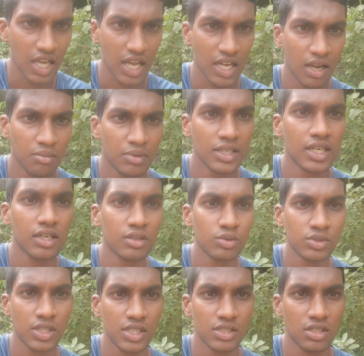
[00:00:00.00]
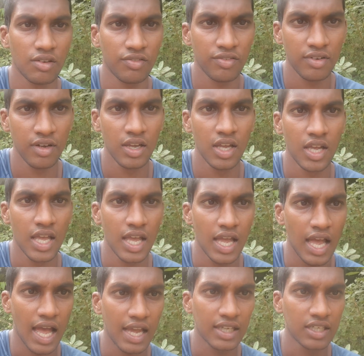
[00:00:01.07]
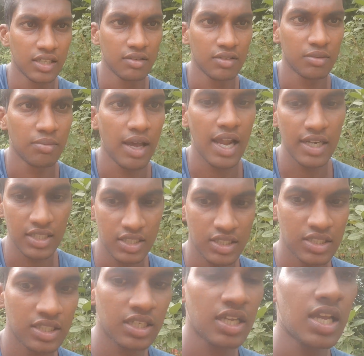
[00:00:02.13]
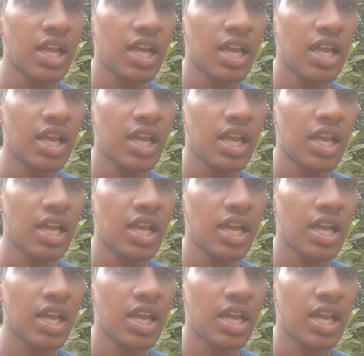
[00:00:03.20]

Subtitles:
I completed 2 sets of hanging with bands.